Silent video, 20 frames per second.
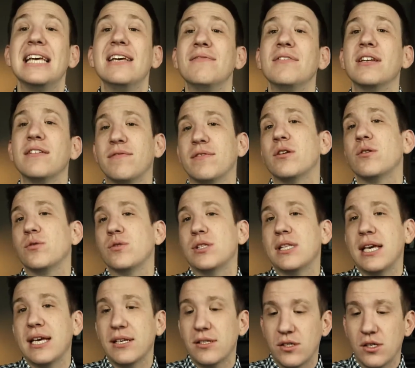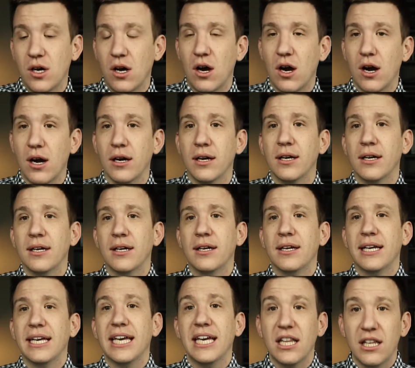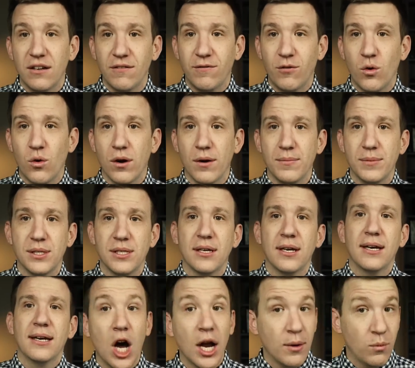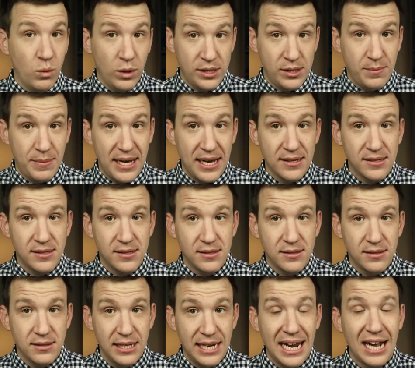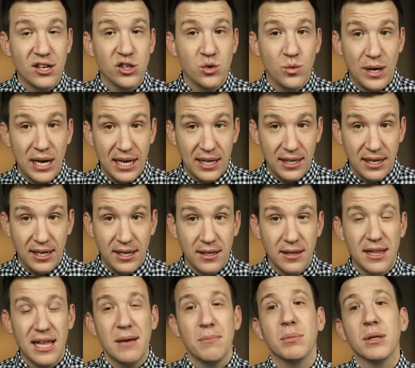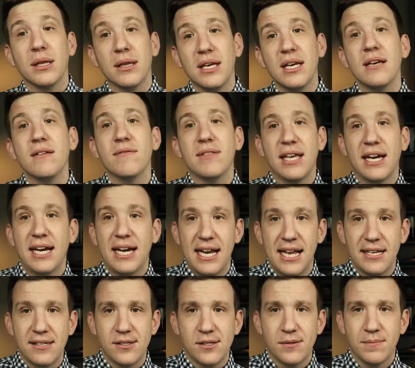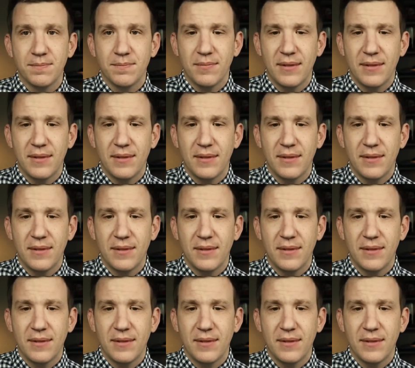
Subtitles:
Even if those things are ill-informed, not what's best in actuality, they believe it.